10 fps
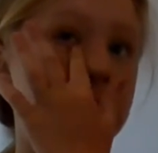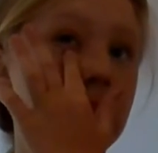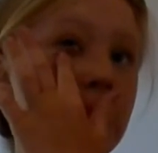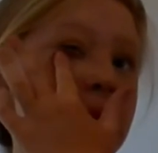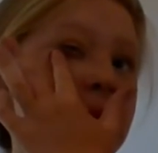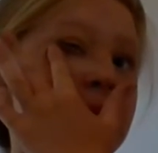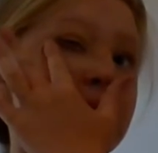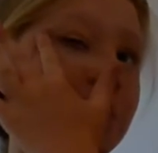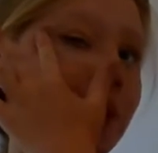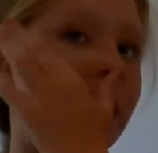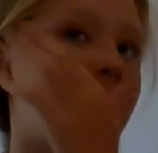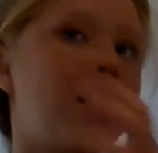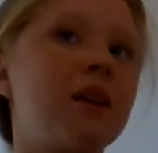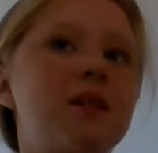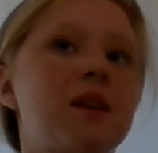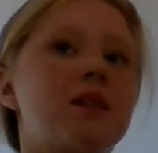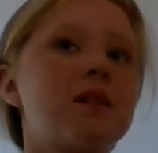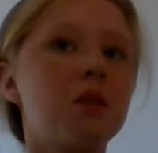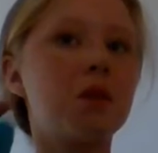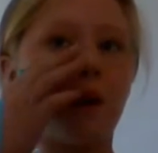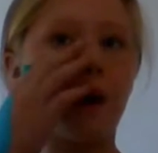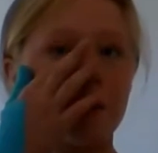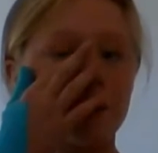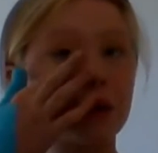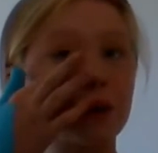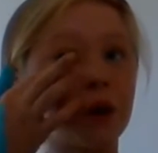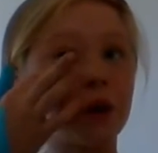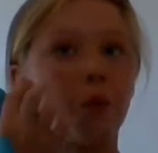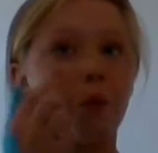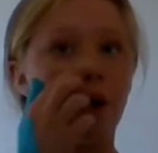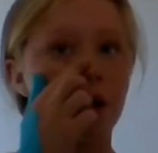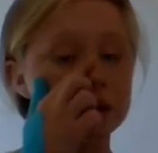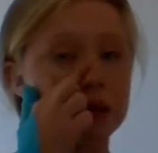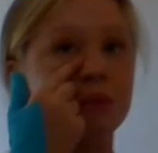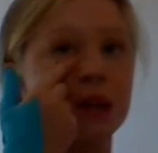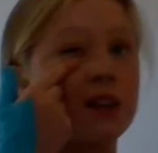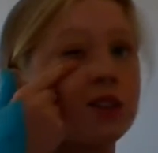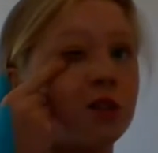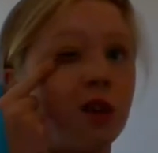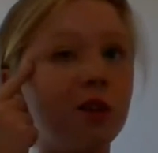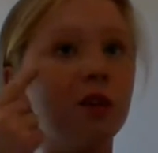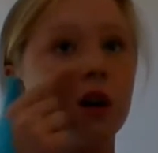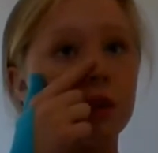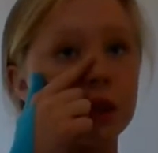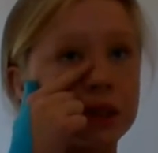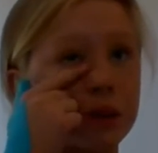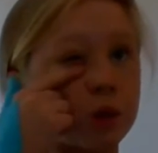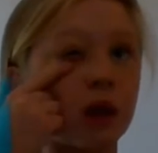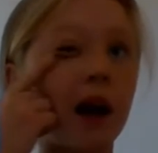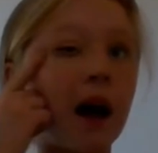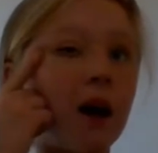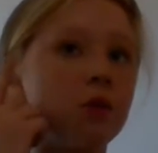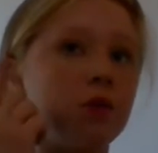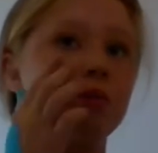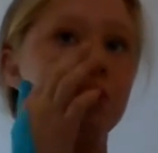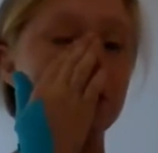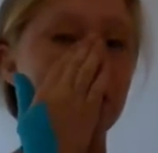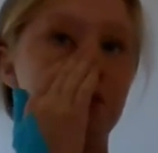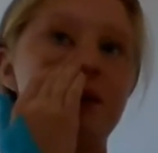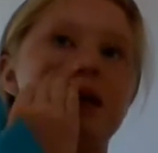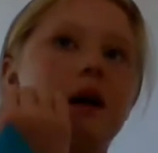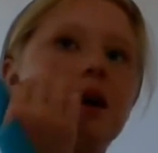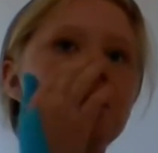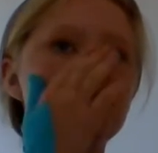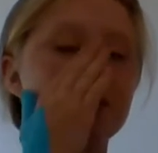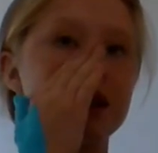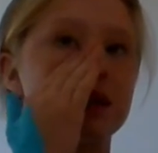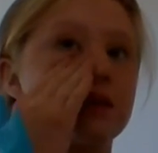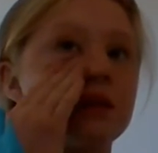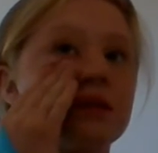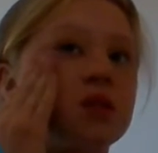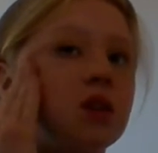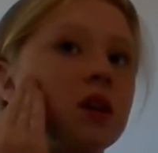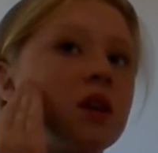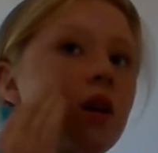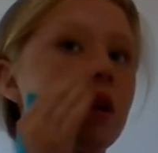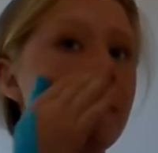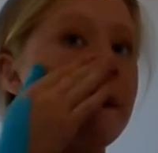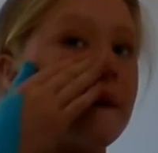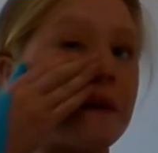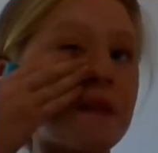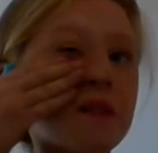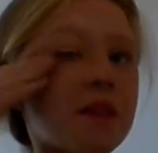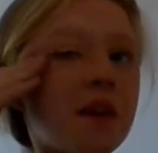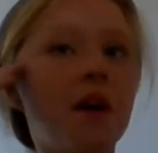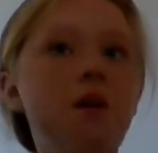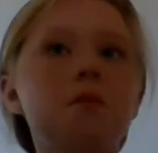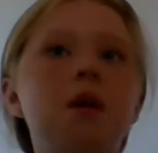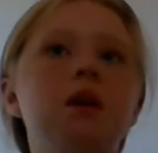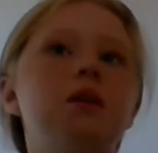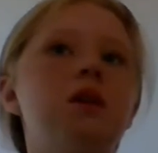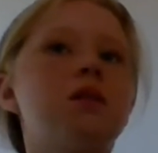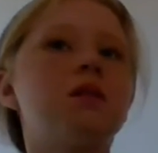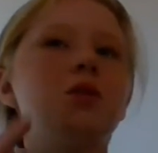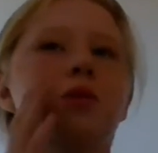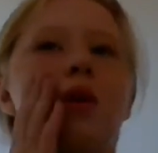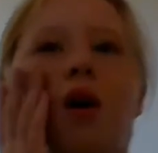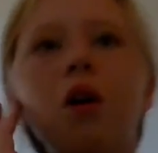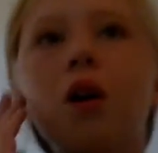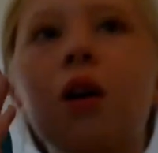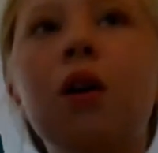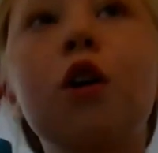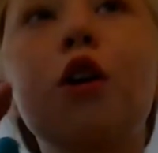So, but it takes a little while when you're trying to walk somebody through the steps on how you do your makeup. It's a little trickier, um, and it takes a little longer.